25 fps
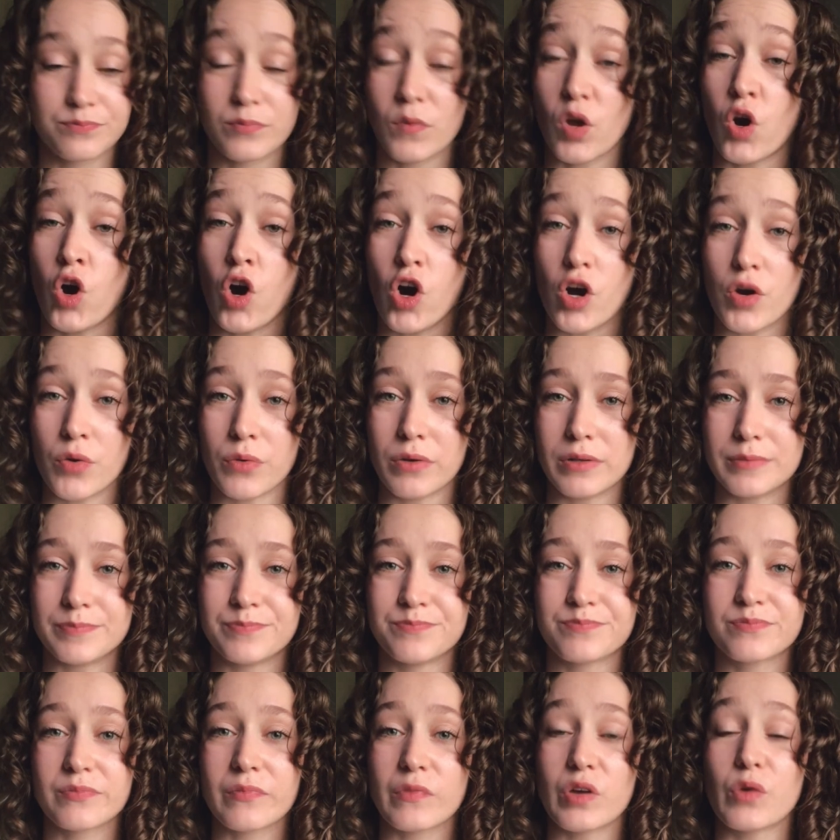or
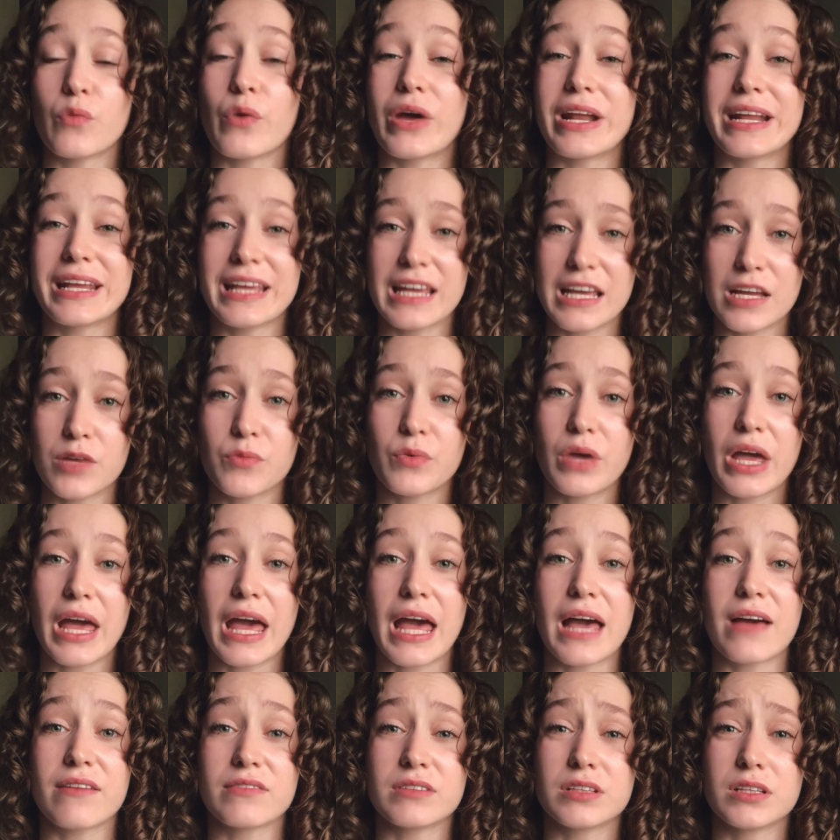where here we
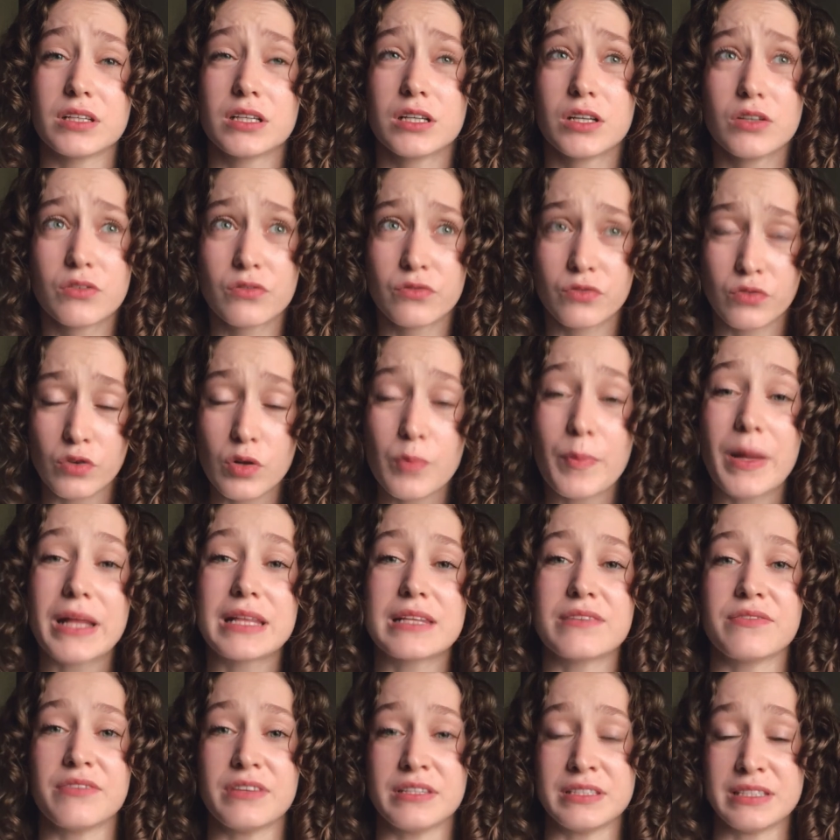have the full
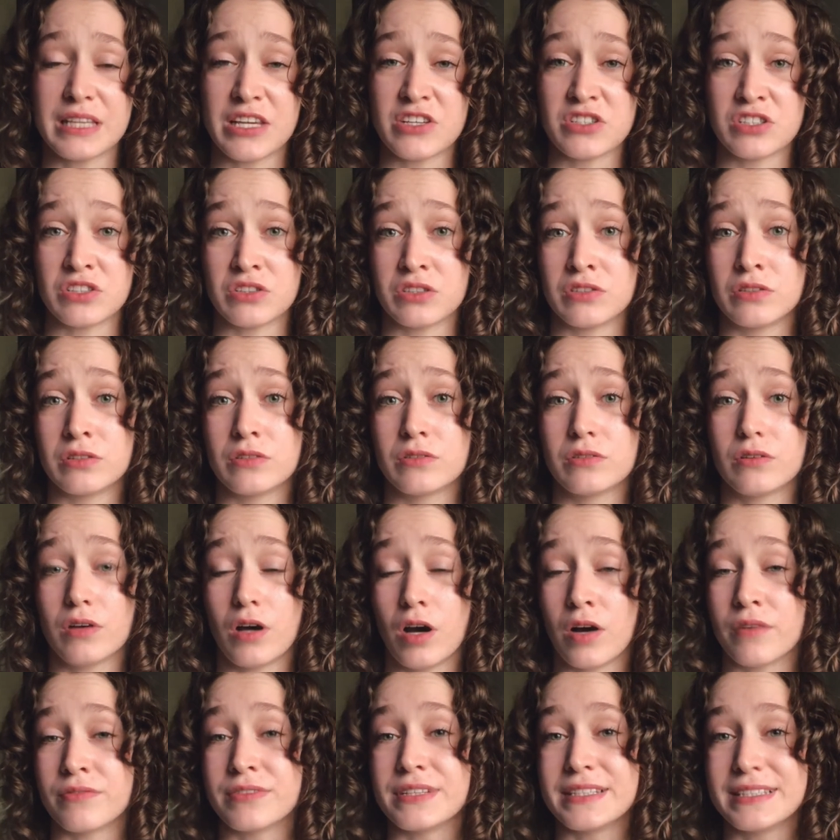manifestation
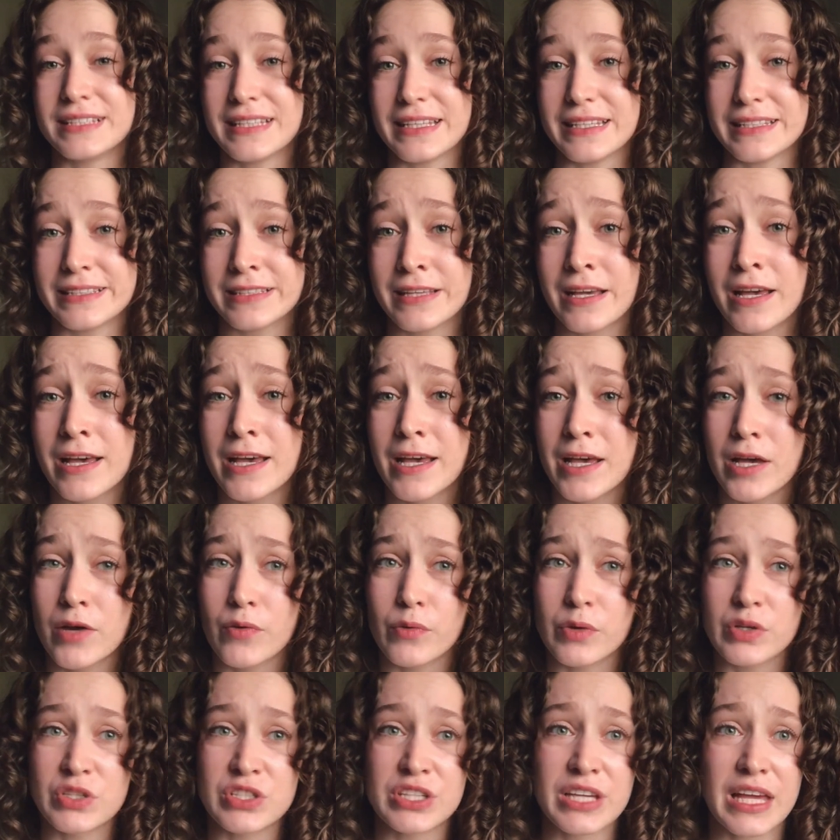of disease,
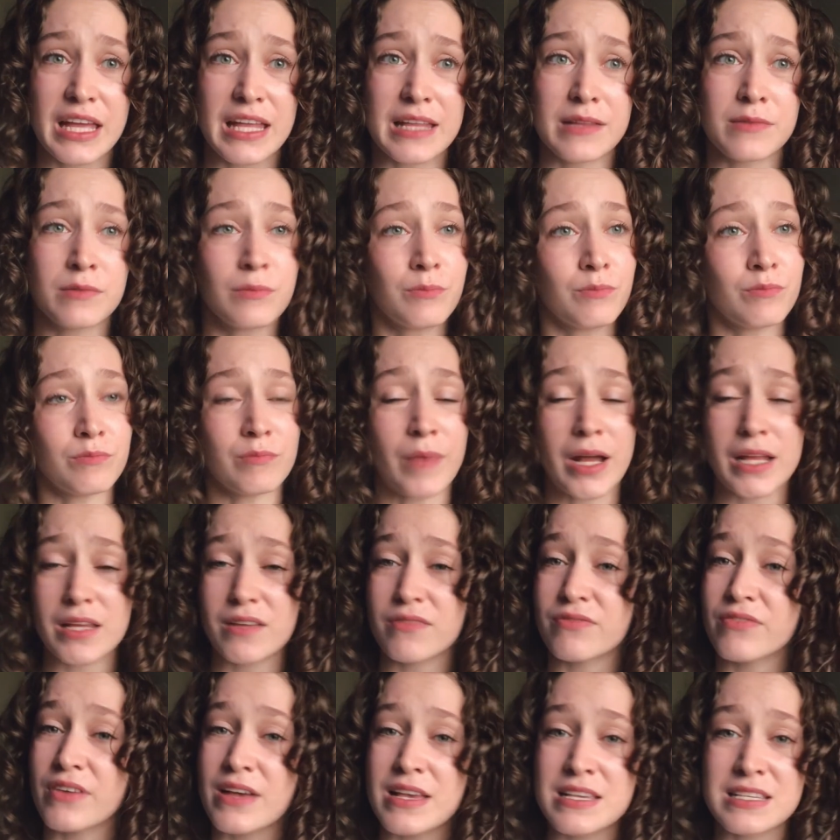which can
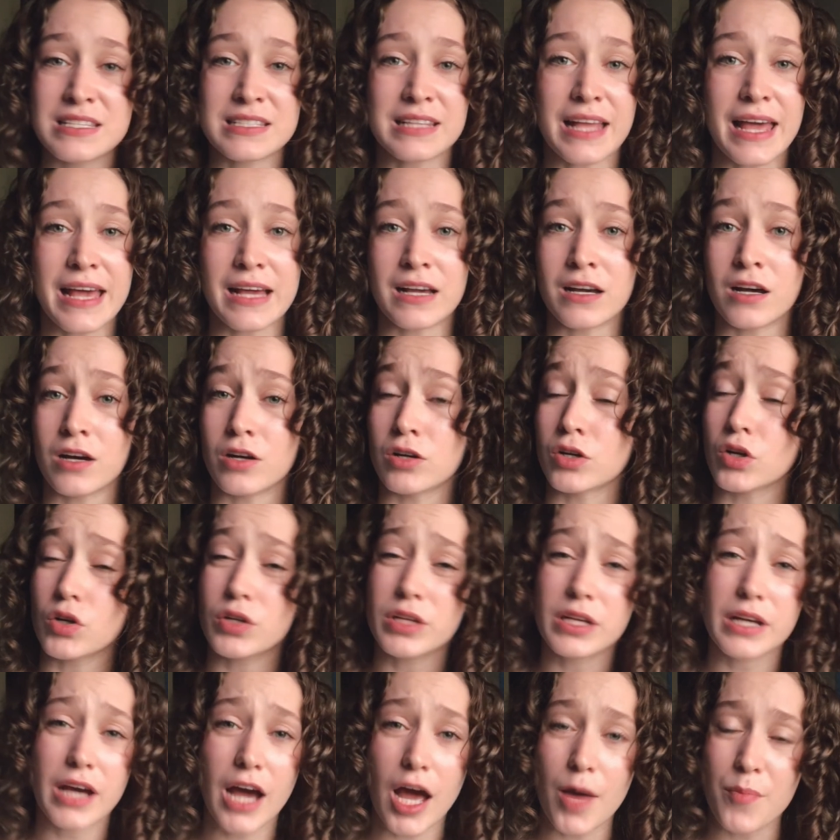manifest like
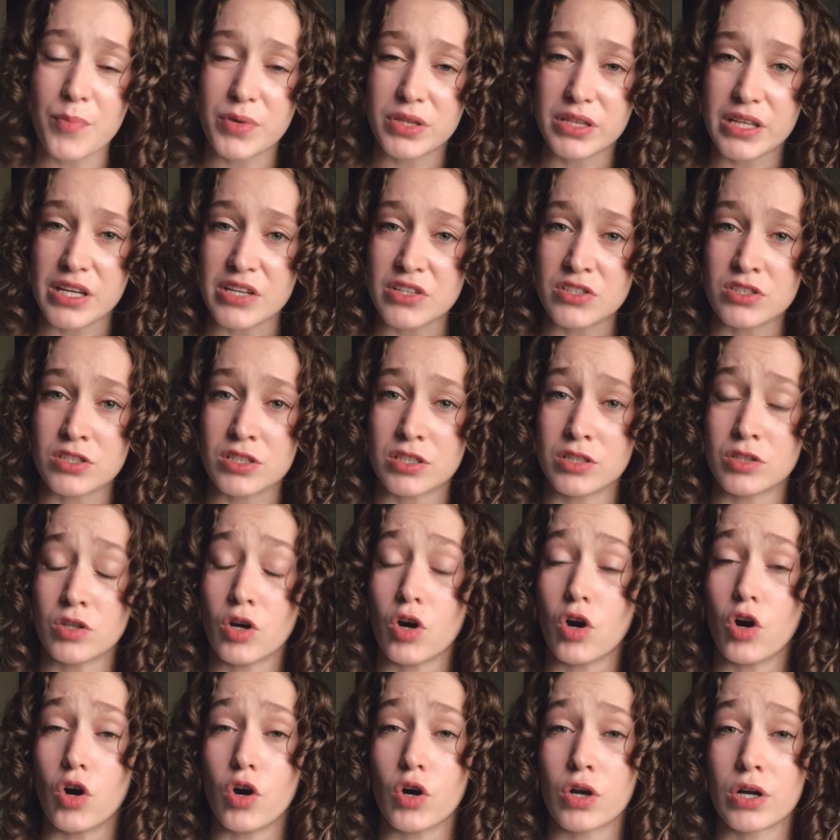chronic hypertension
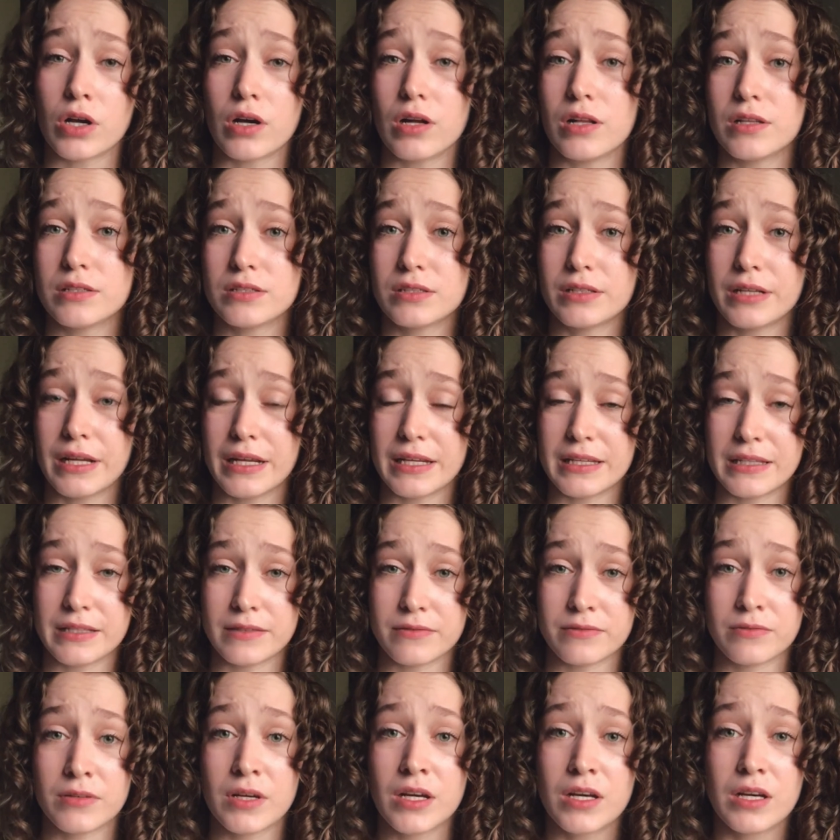or
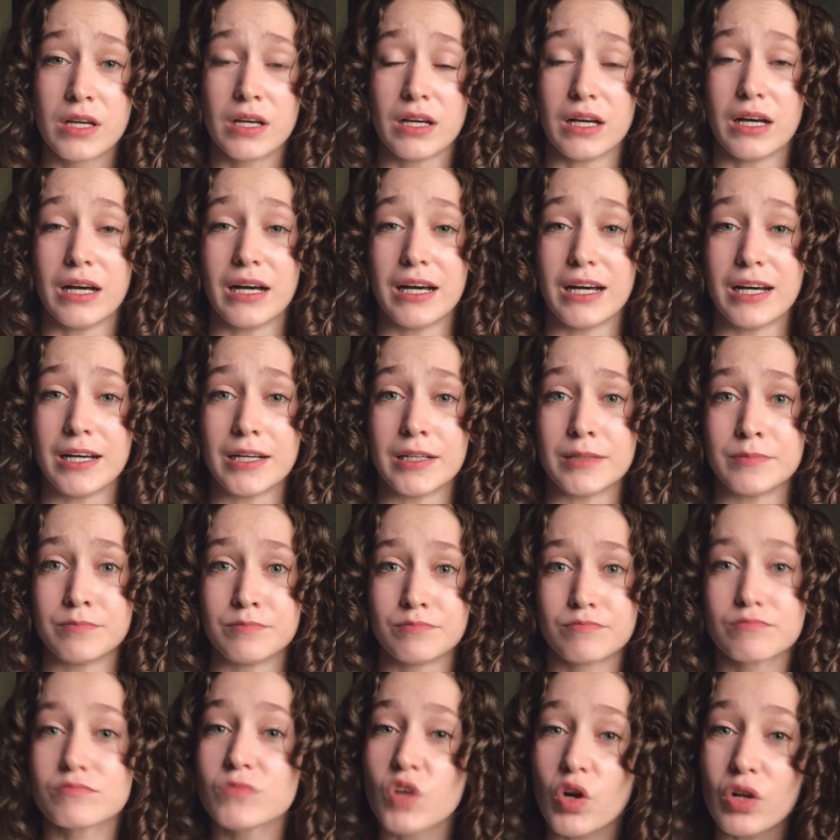ulcerative
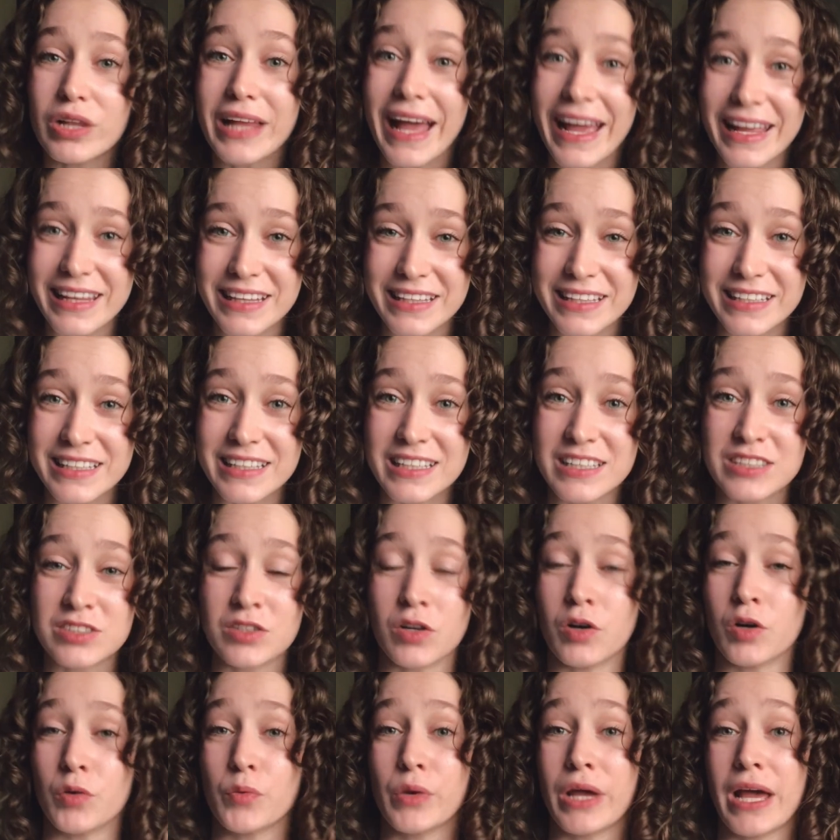colitis,
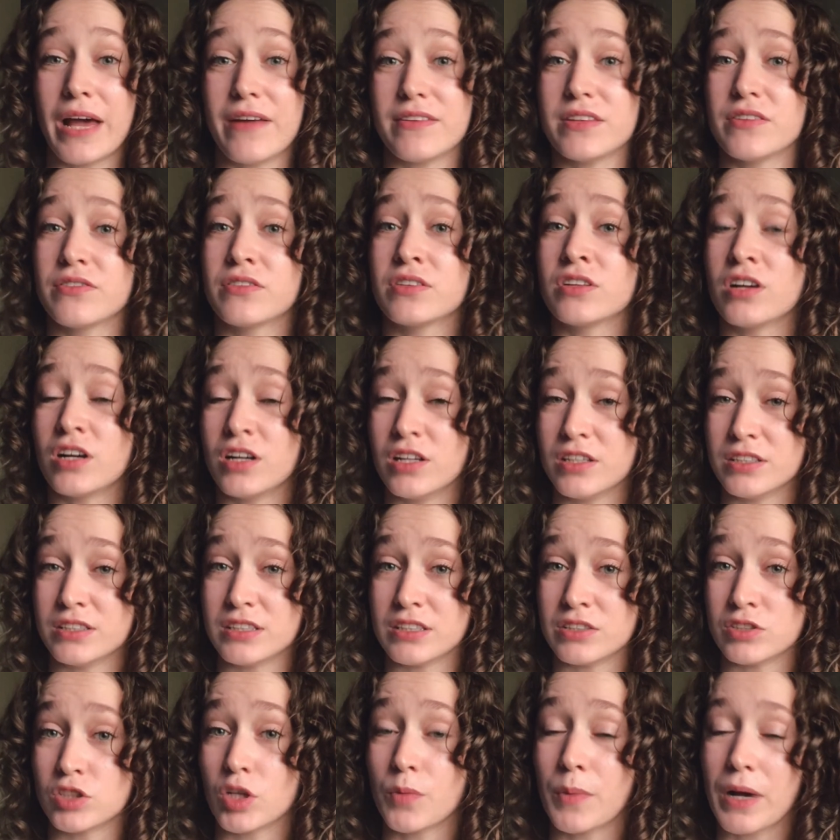or we have different
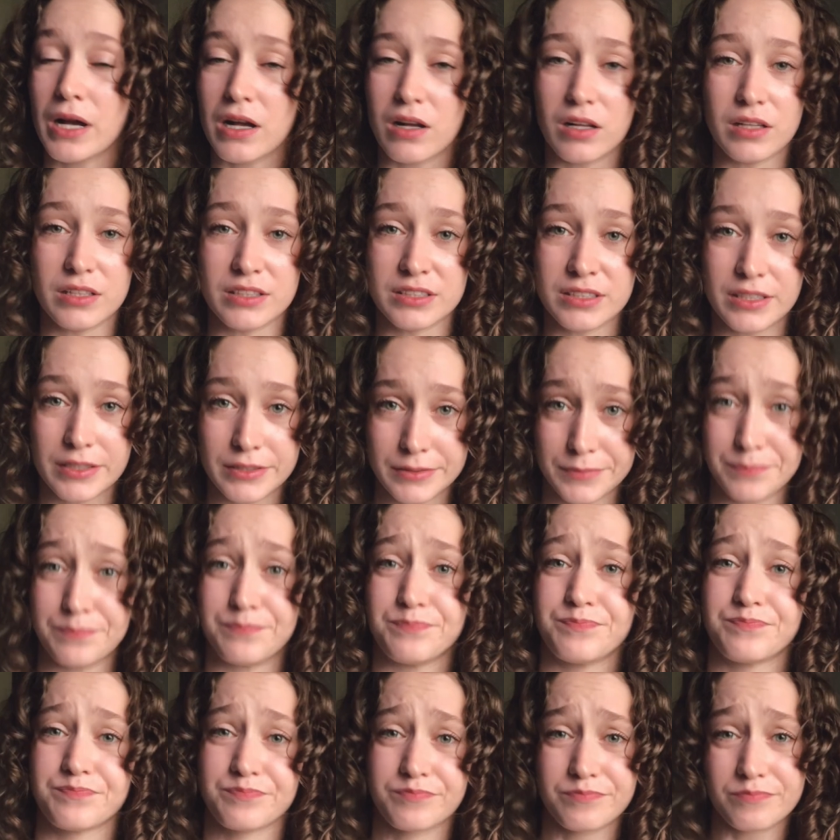ulcers, stomach ulcers,
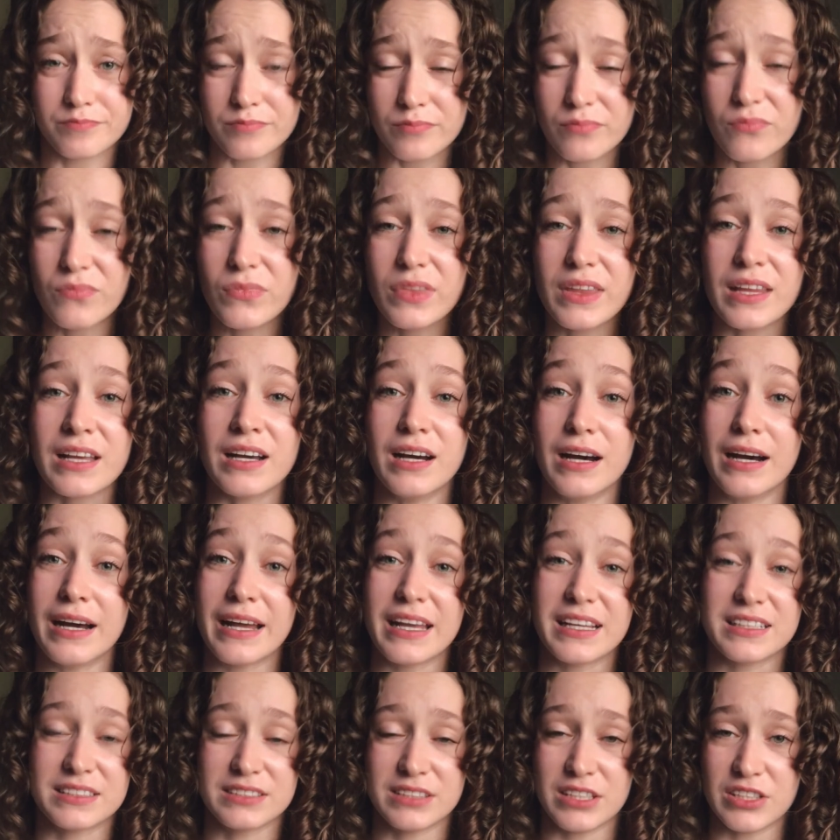
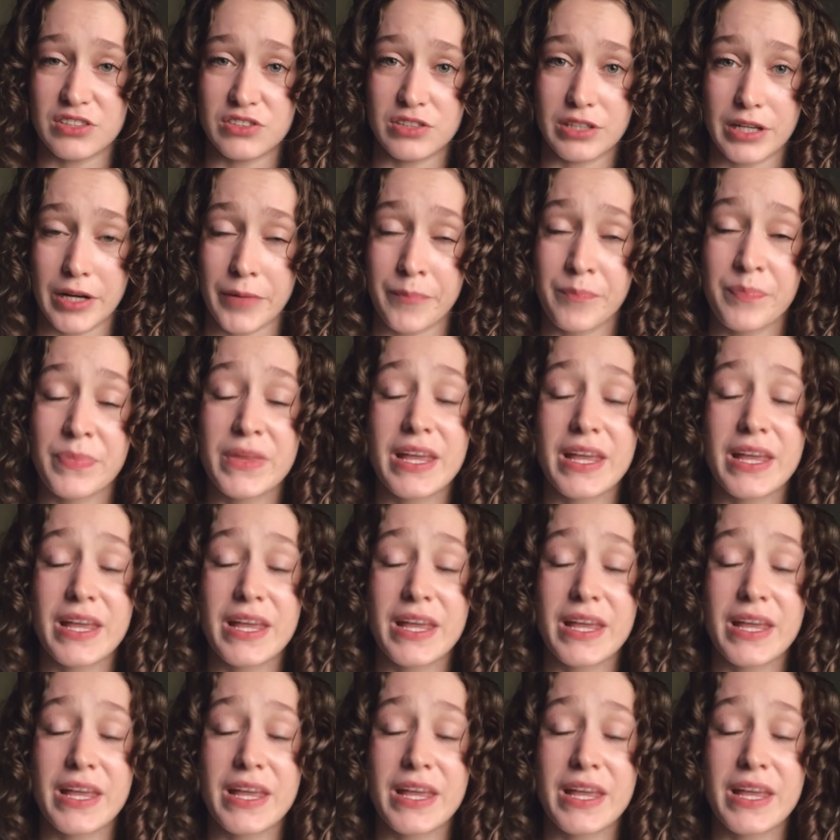etc.